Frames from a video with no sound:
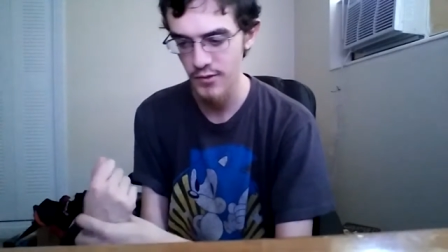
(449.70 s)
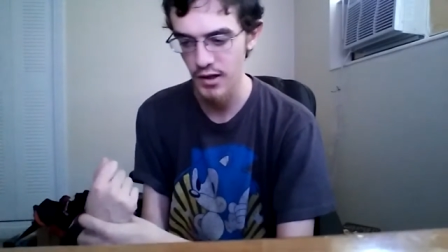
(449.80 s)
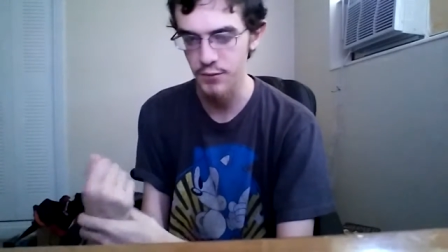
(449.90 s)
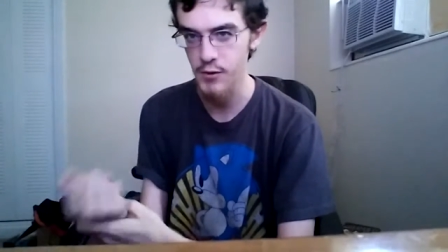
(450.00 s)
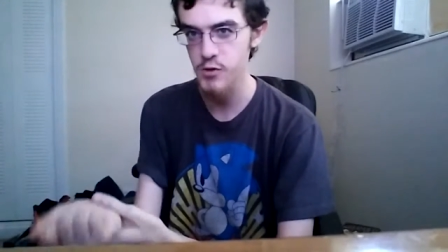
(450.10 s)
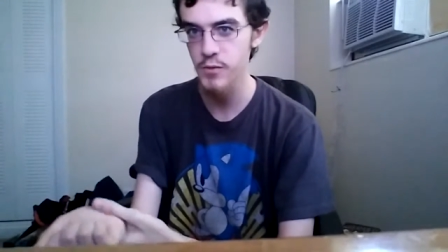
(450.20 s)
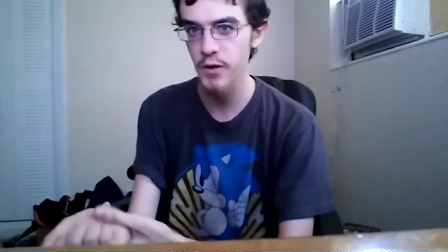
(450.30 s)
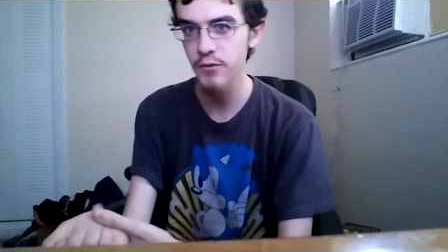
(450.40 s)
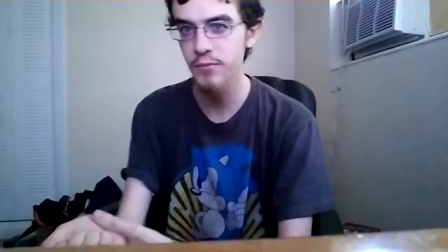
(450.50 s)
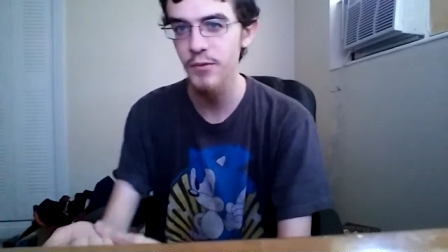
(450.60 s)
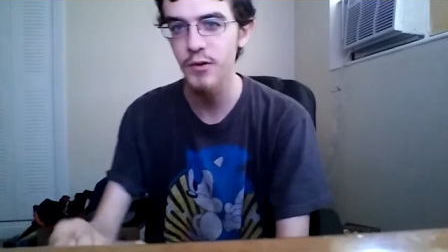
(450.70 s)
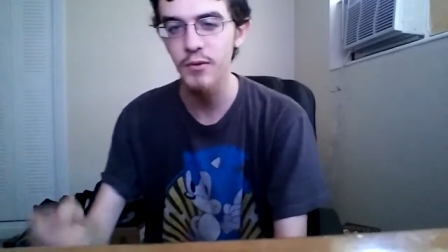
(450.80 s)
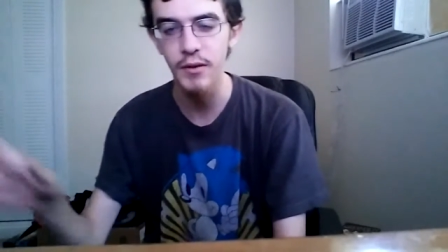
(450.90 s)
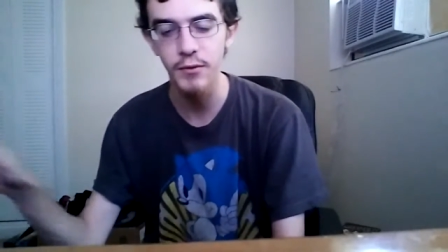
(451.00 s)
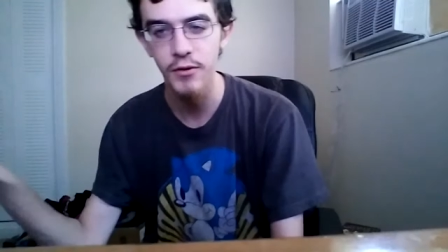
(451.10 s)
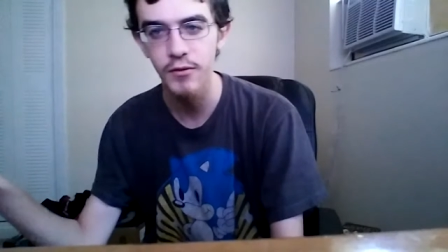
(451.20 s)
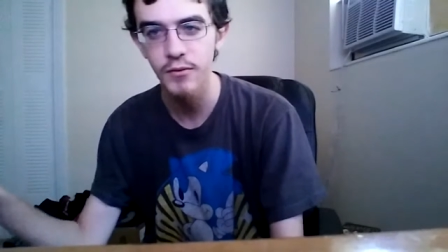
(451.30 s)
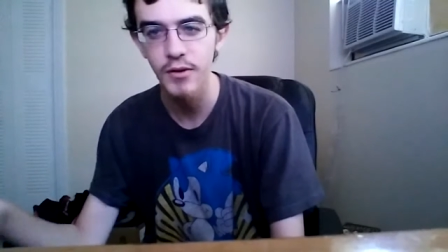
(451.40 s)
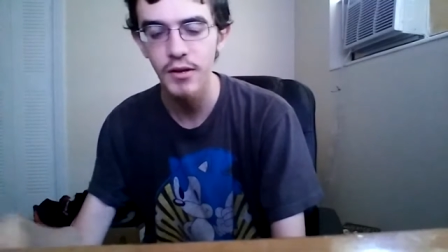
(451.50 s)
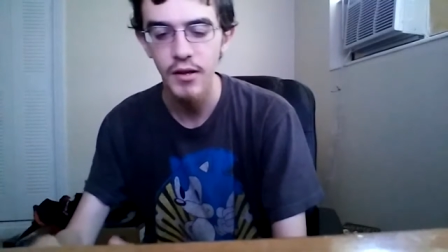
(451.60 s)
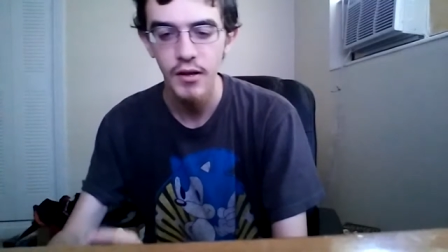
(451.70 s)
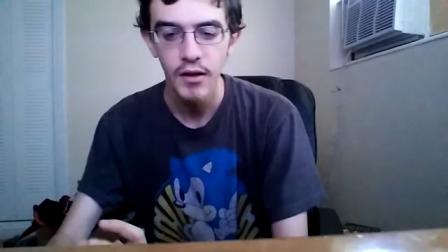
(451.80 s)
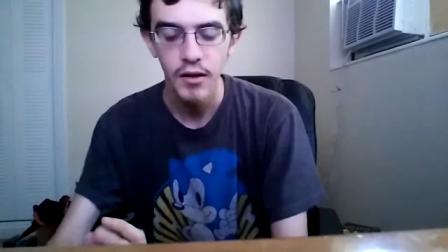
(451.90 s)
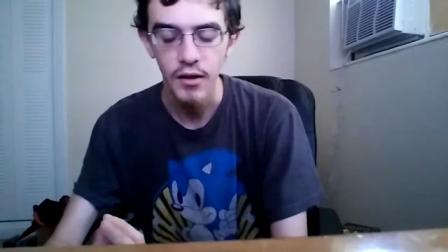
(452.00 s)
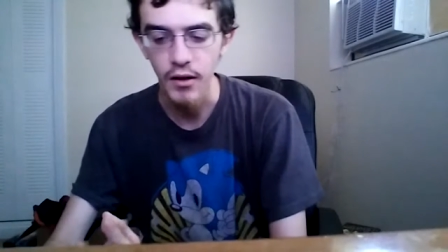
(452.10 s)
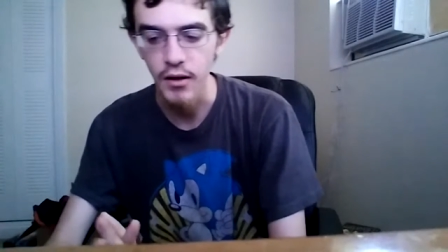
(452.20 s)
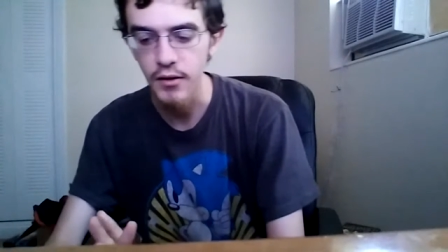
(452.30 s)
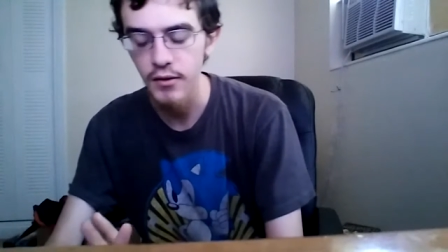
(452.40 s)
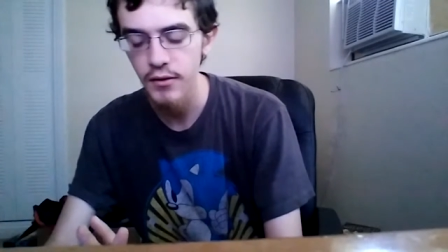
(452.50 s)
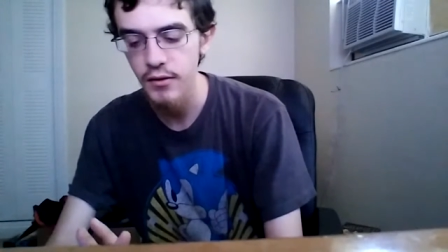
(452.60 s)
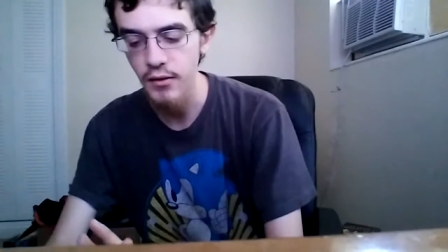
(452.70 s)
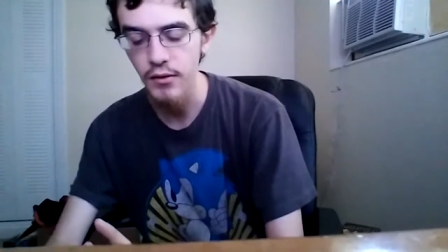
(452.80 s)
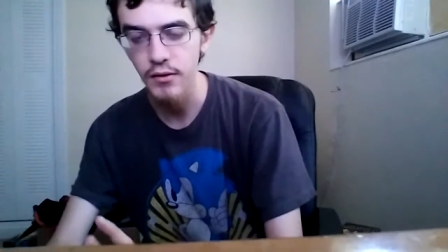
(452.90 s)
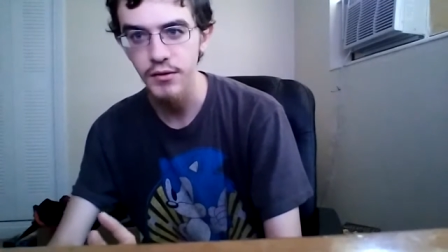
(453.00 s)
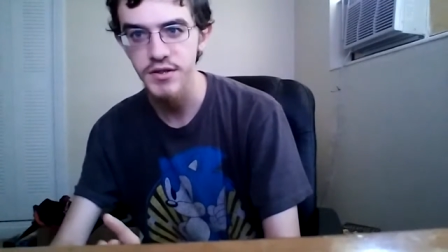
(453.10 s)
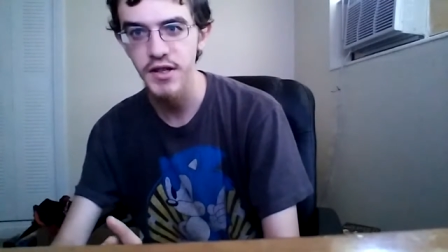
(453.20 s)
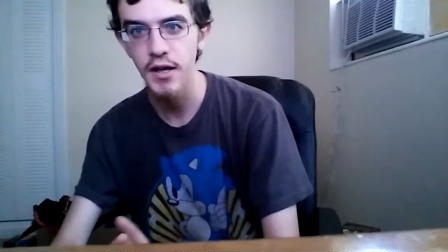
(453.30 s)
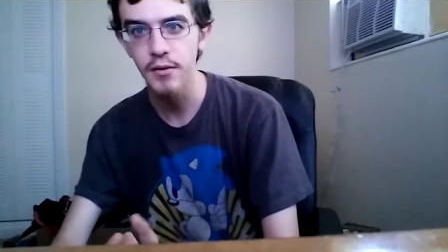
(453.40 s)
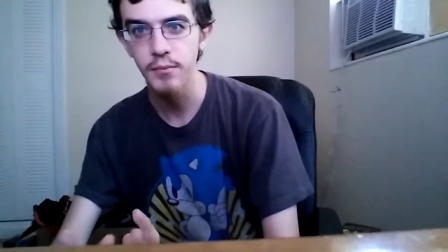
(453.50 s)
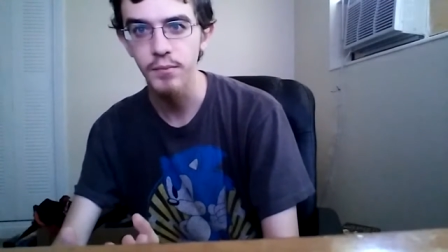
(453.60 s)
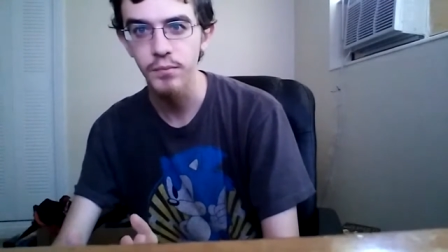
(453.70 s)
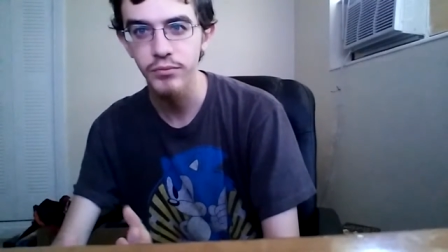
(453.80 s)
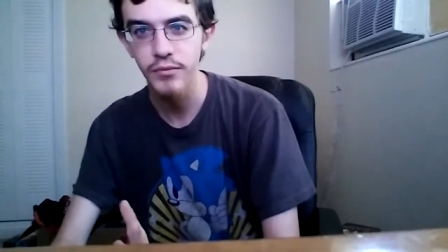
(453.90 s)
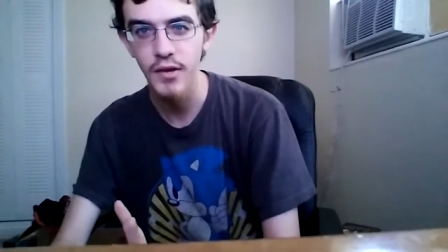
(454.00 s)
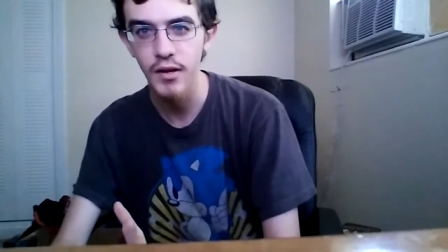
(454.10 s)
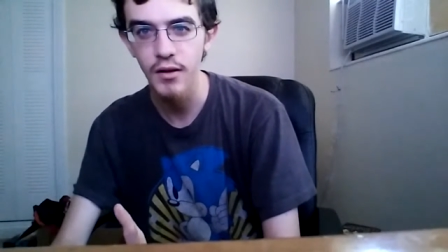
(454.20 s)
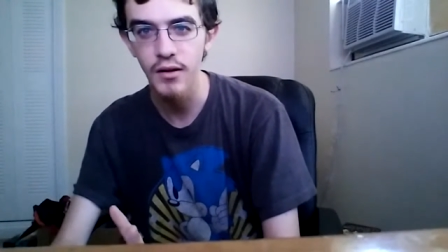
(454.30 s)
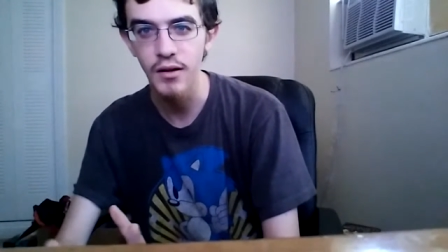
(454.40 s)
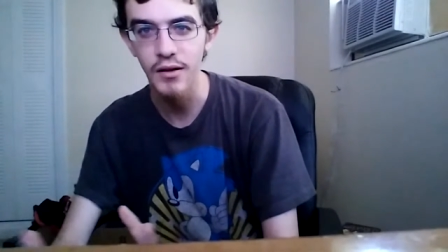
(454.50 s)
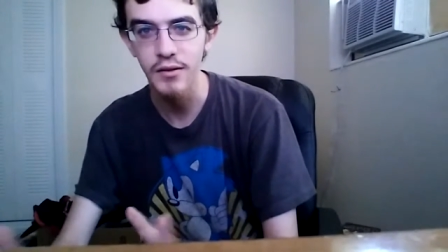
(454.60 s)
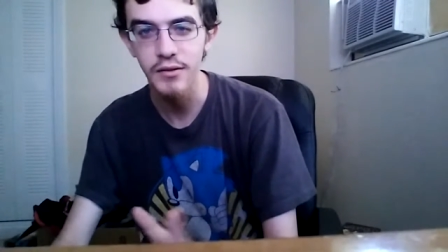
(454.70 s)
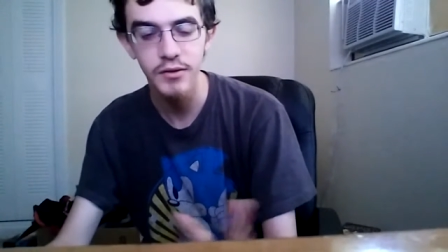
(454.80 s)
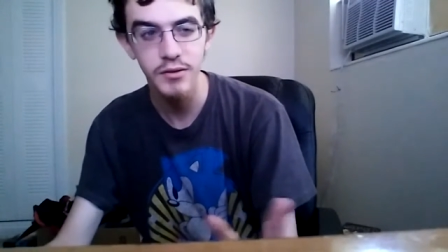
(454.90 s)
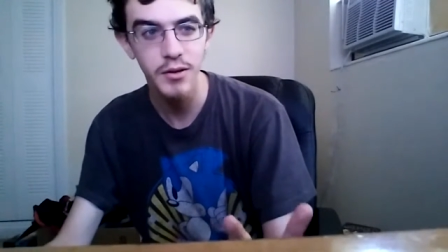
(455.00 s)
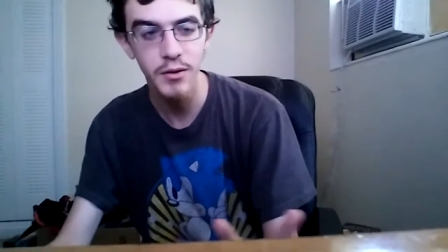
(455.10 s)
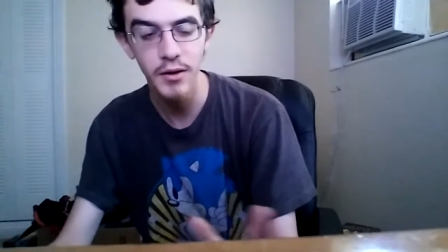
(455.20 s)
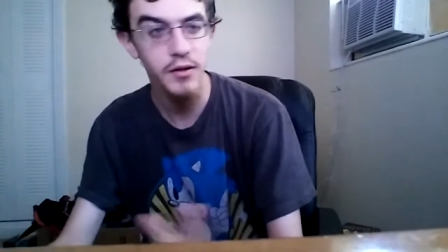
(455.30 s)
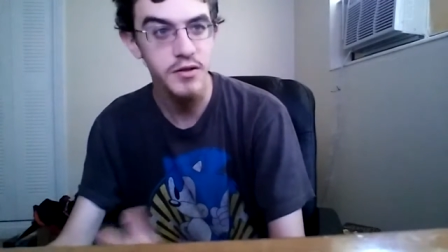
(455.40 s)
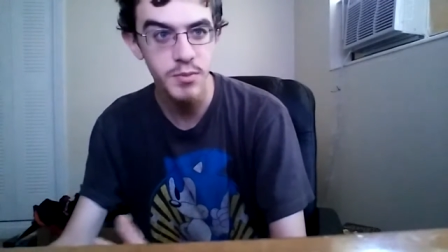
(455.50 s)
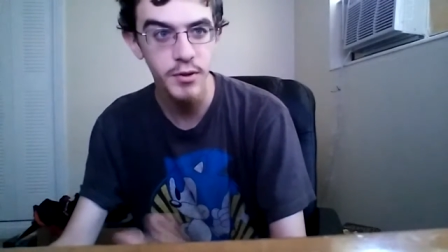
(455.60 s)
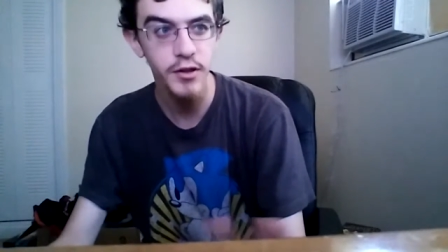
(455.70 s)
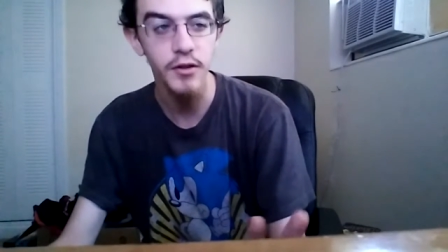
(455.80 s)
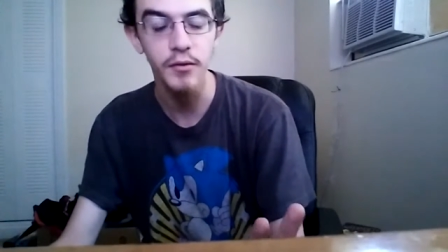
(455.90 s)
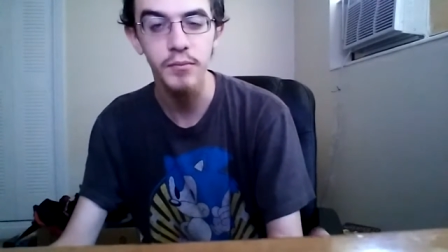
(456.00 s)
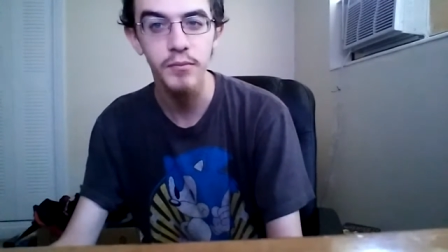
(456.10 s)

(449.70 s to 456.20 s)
That feels weird. Whatever. Uh, this game, uh, it looks pretty good.